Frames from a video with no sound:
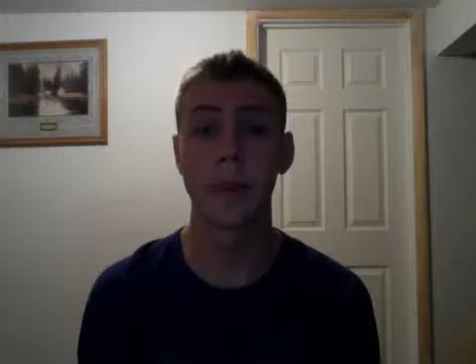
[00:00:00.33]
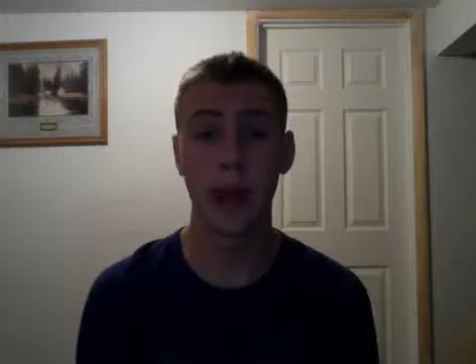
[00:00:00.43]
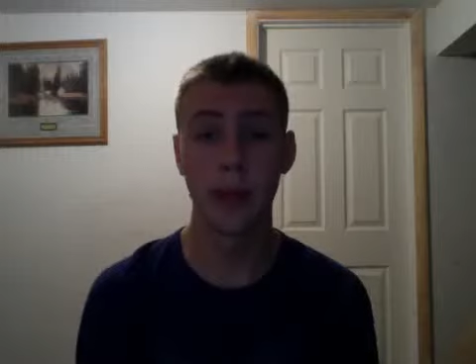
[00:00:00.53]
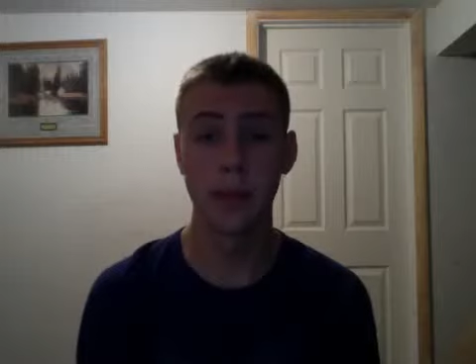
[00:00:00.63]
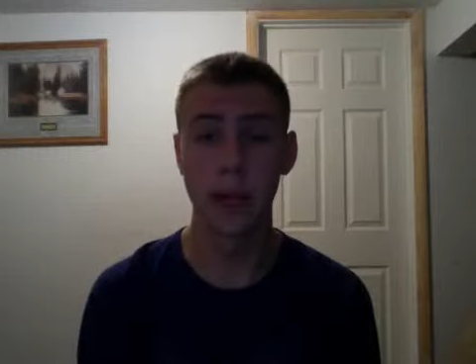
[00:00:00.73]

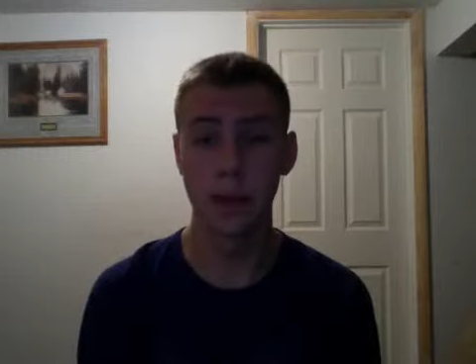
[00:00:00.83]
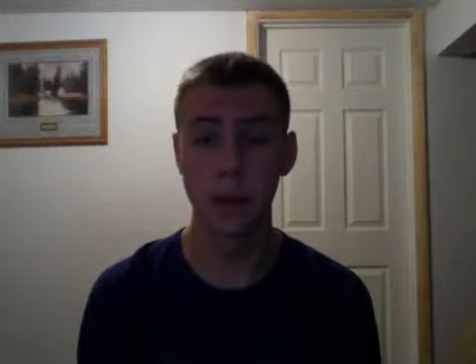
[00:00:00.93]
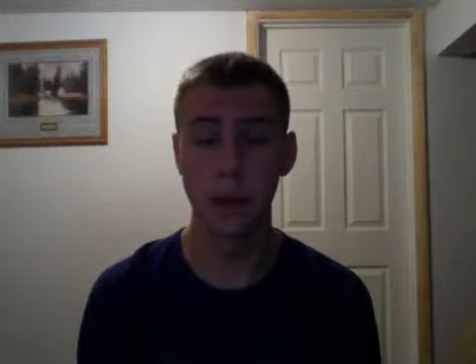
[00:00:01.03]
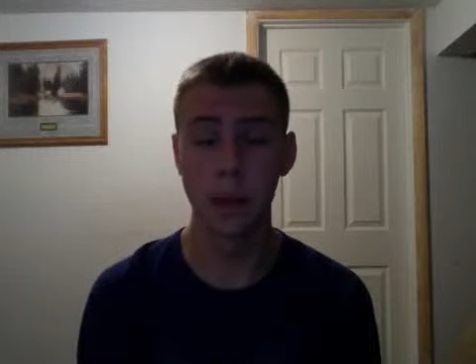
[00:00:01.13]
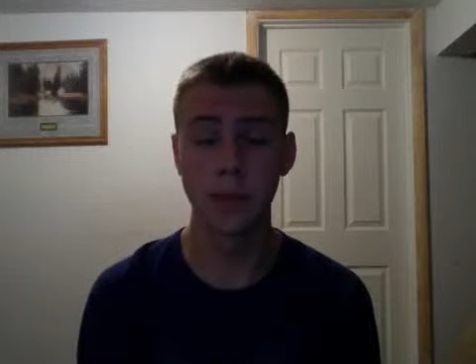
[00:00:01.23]
I'm
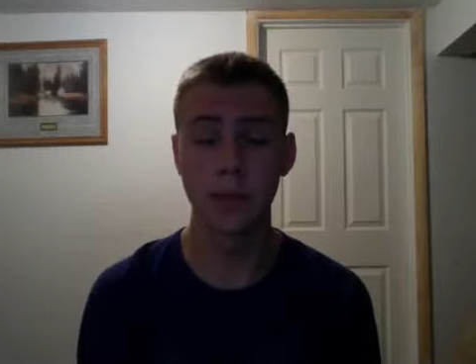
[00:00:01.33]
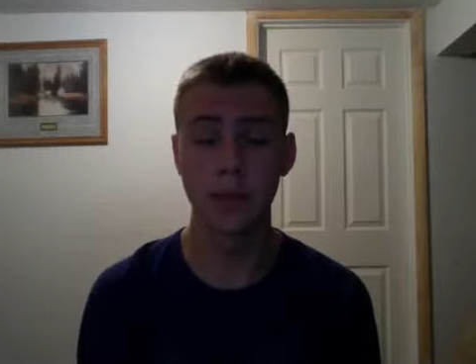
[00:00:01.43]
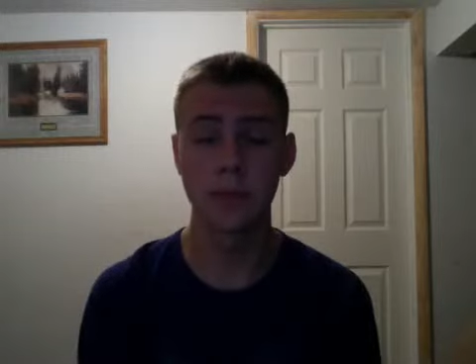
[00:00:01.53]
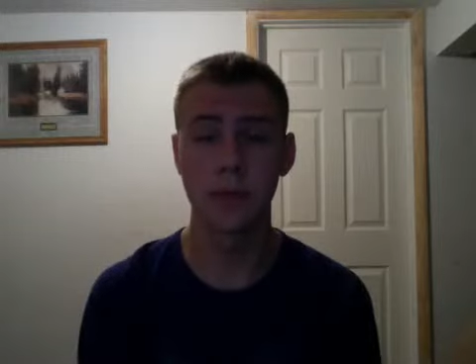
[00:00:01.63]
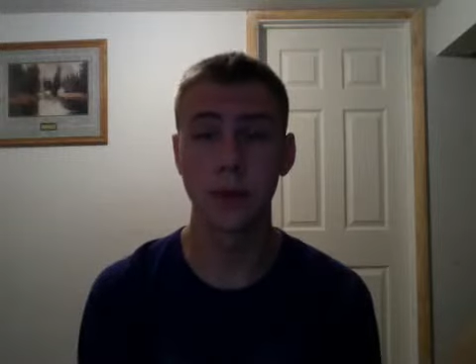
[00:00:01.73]
Matthew Williams,
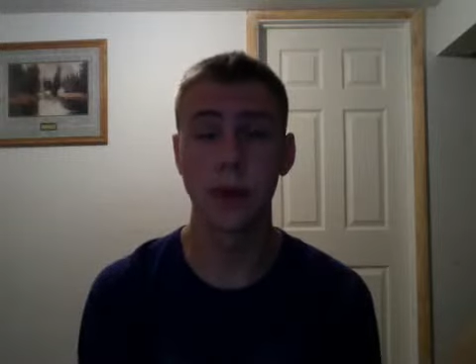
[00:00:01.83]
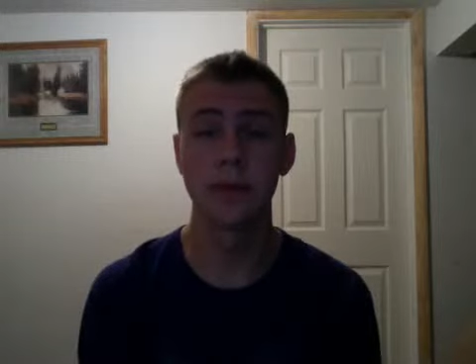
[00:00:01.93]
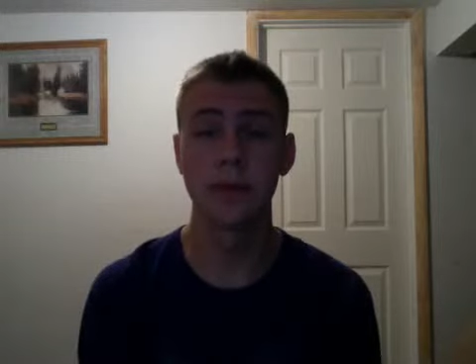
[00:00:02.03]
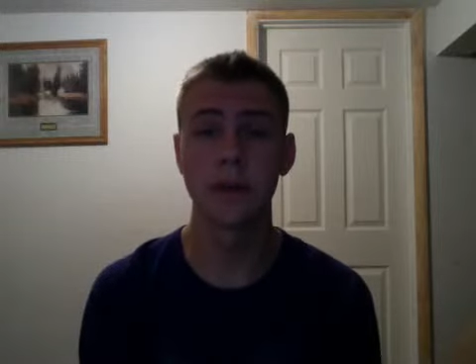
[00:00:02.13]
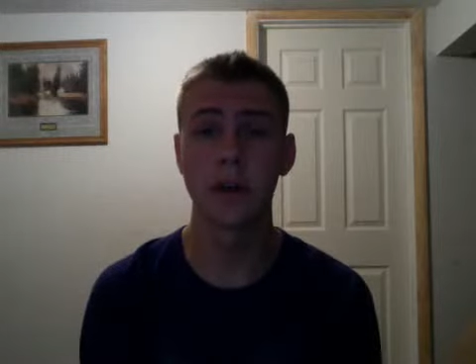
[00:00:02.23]
and for my
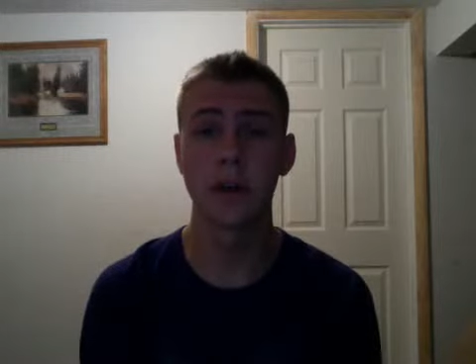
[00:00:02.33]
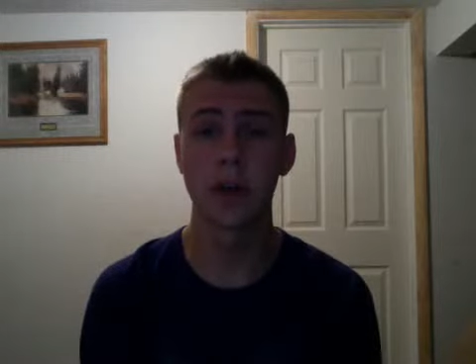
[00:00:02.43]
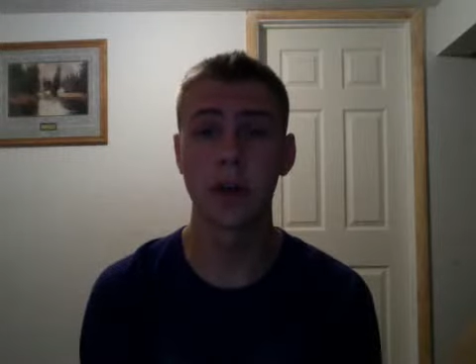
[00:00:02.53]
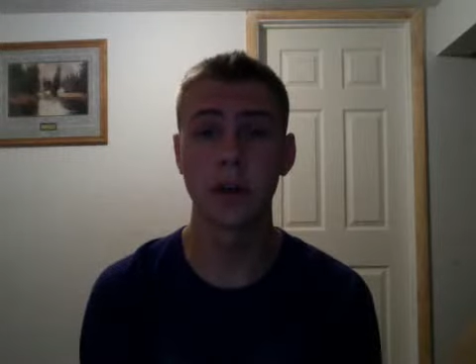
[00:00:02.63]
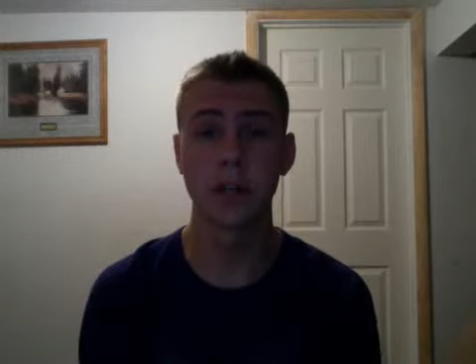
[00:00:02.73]
first
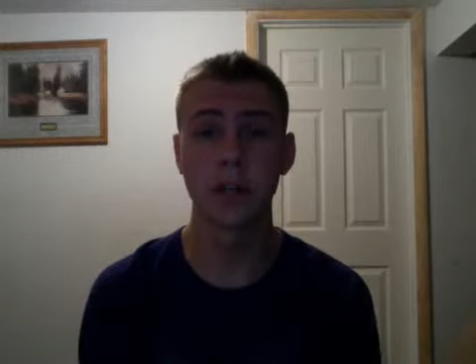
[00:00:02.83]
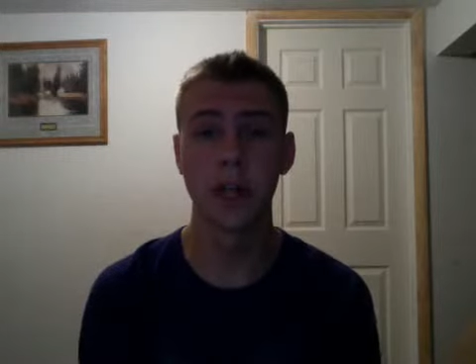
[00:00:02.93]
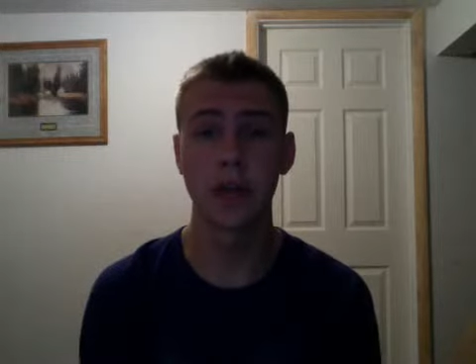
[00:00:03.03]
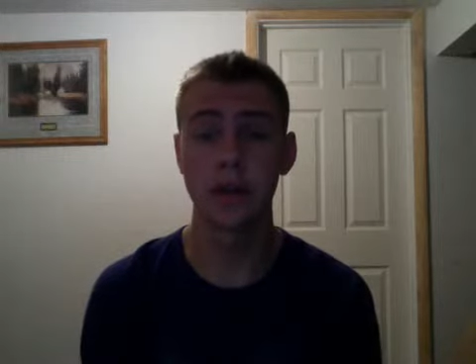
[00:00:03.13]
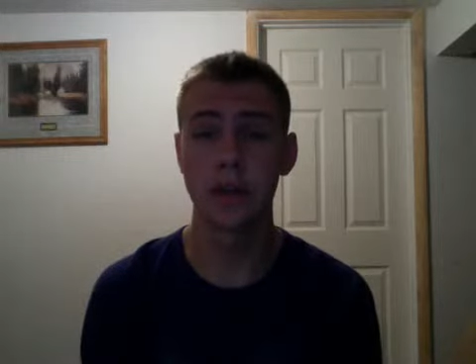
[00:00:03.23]
song, I will sing
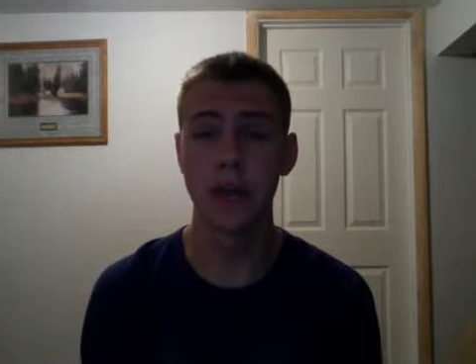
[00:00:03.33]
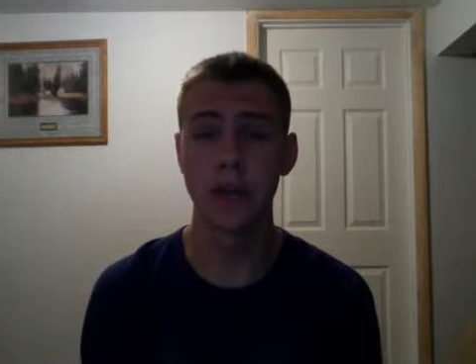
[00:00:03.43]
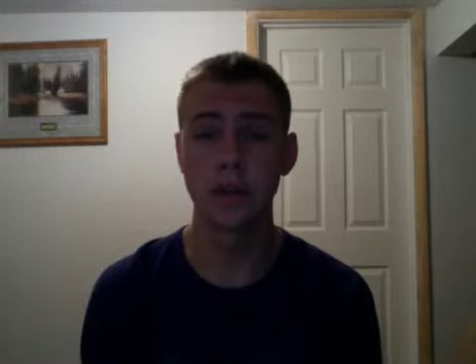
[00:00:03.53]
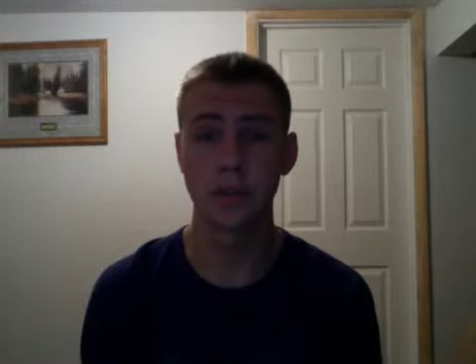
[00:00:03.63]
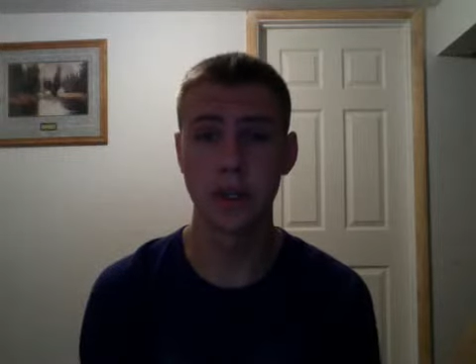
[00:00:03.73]

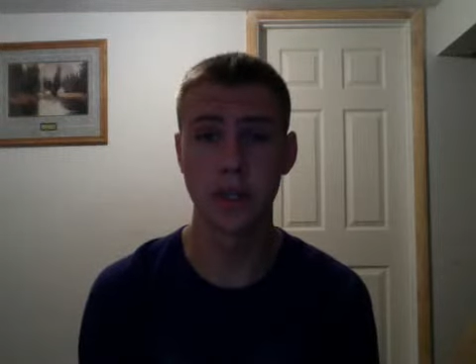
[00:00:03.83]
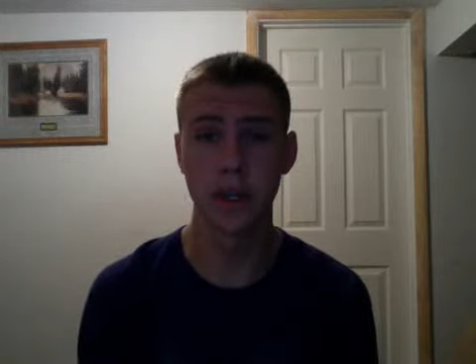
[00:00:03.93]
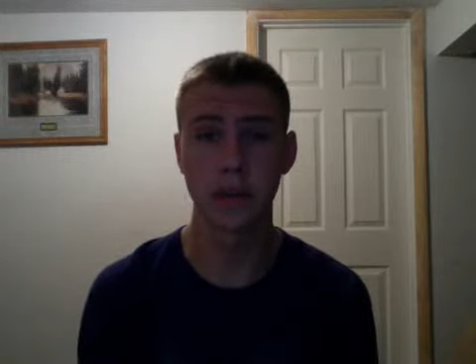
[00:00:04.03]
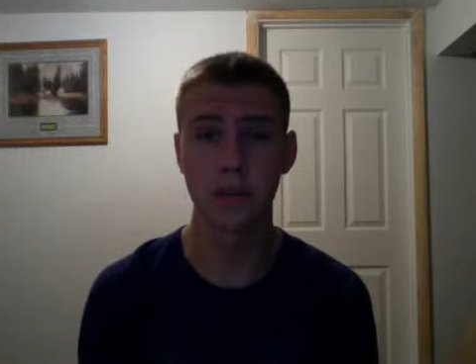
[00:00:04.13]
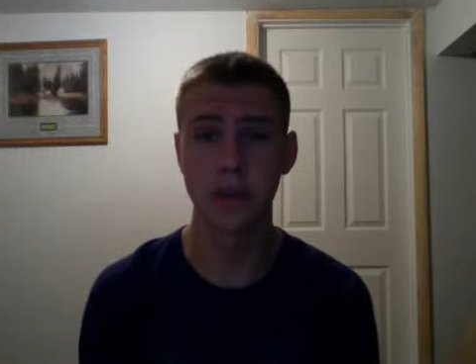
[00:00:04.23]
Edelweiss from The
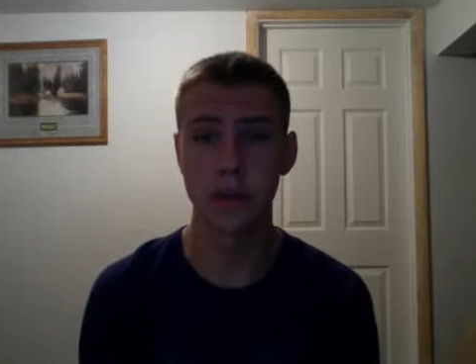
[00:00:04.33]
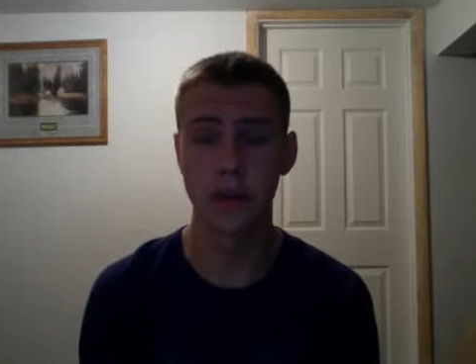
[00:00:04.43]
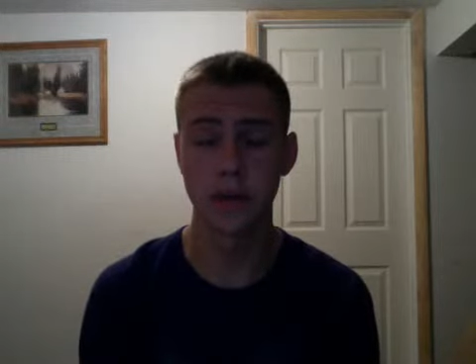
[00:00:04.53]
Sound of Music.